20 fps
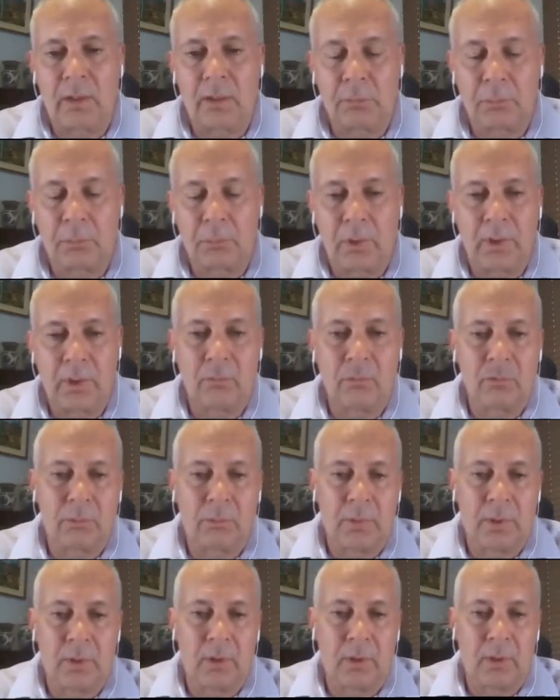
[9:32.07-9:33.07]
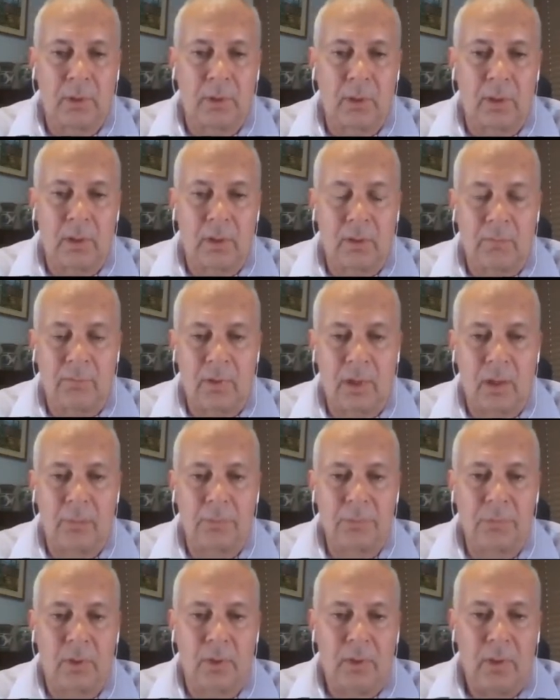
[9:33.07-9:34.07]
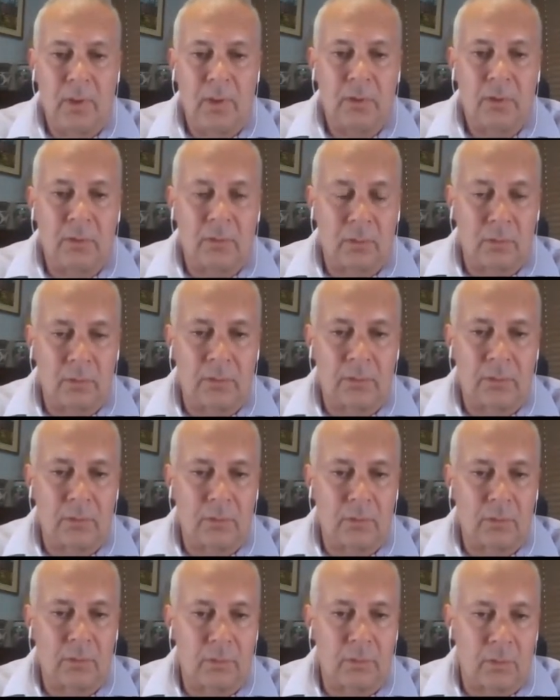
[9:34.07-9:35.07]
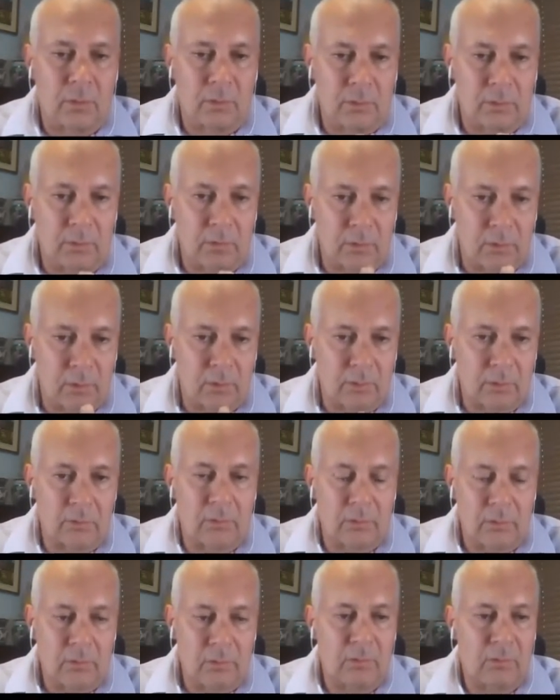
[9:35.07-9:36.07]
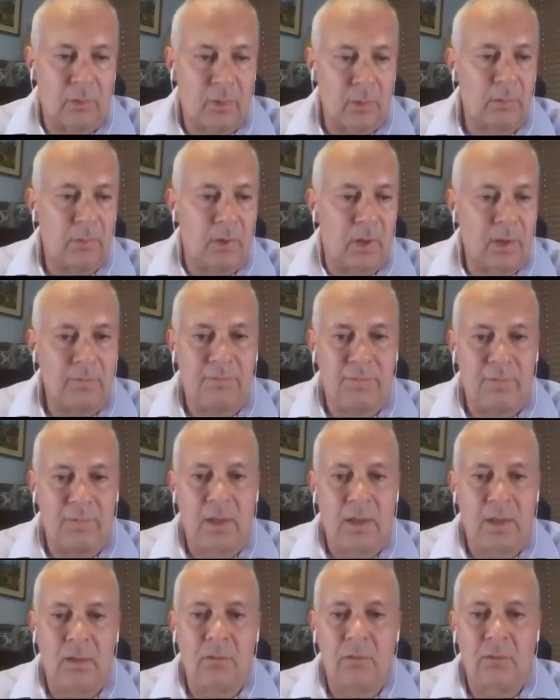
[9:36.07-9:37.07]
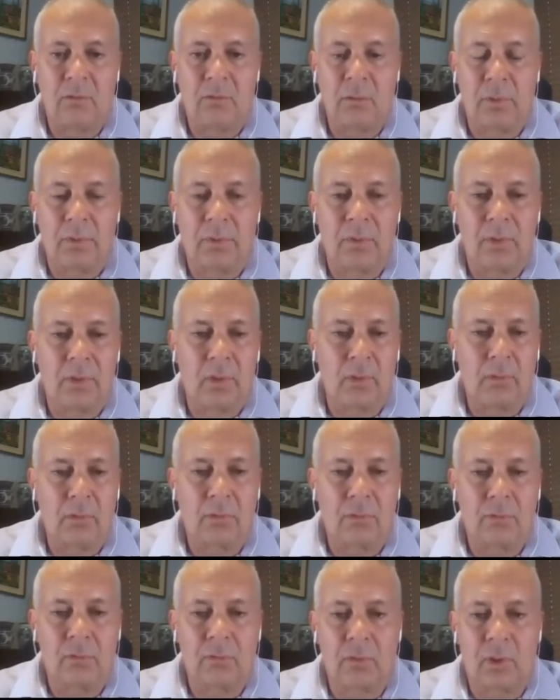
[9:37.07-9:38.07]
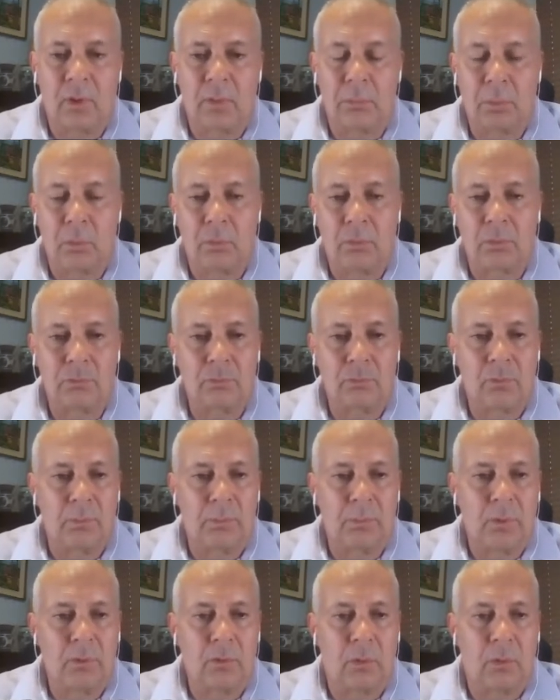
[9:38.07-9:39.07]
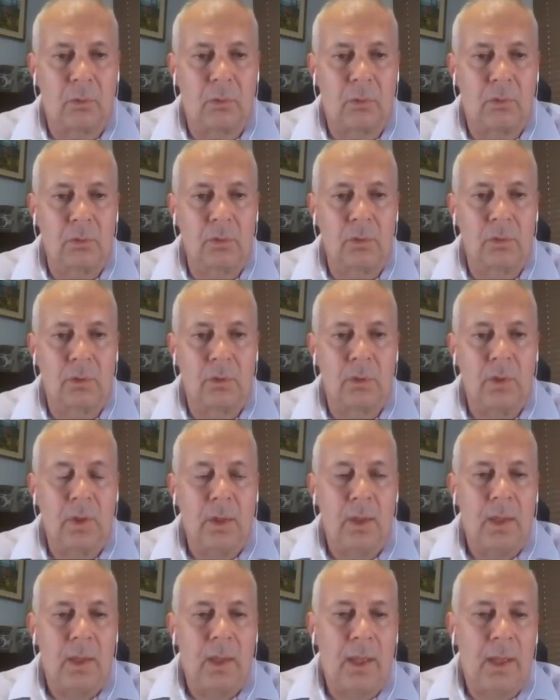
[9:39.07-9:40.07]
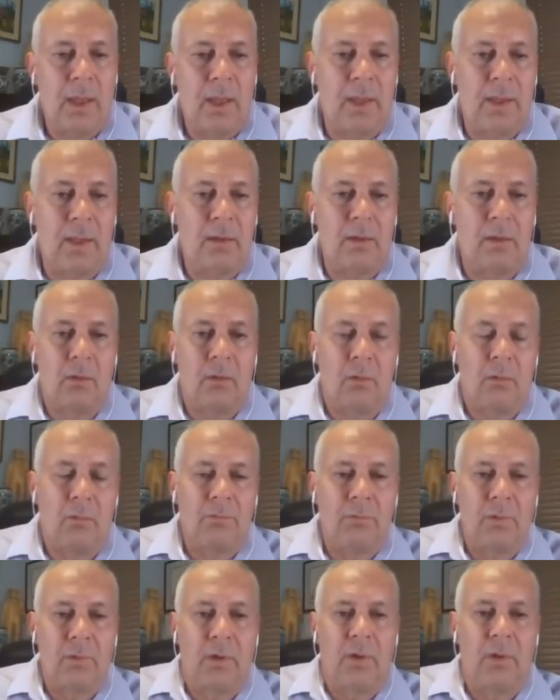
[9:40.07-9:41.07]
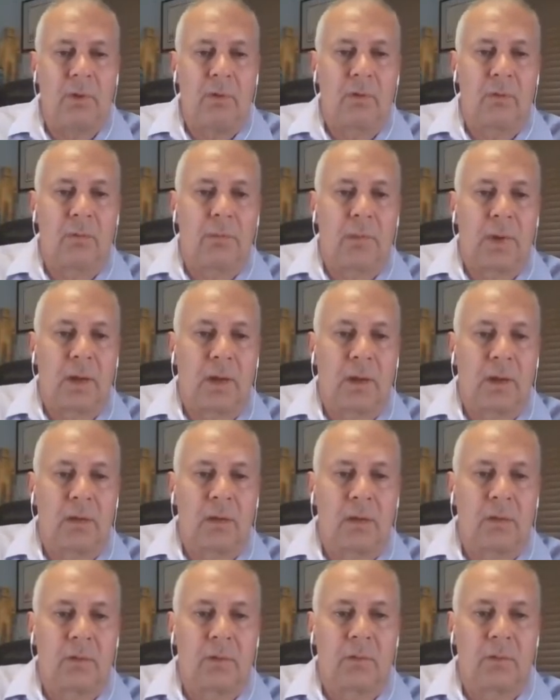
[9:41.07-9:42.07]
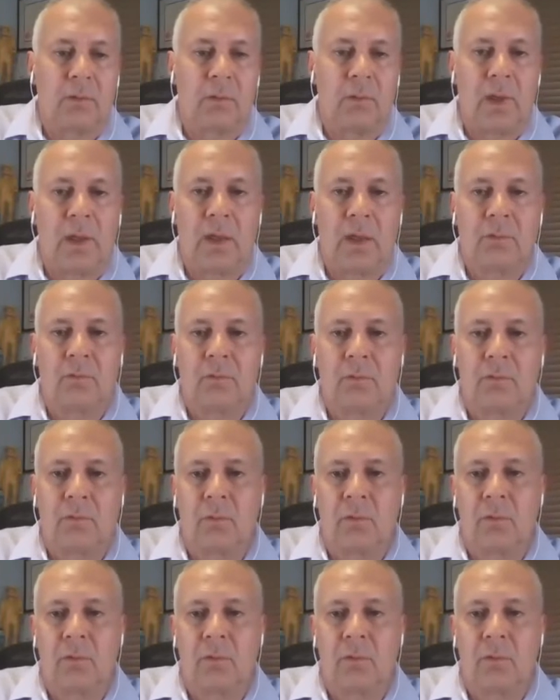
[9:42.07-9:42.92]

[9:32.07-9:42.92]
play was being developed. There are stibnite veins within those portals, we've been told. And over here, back to the west,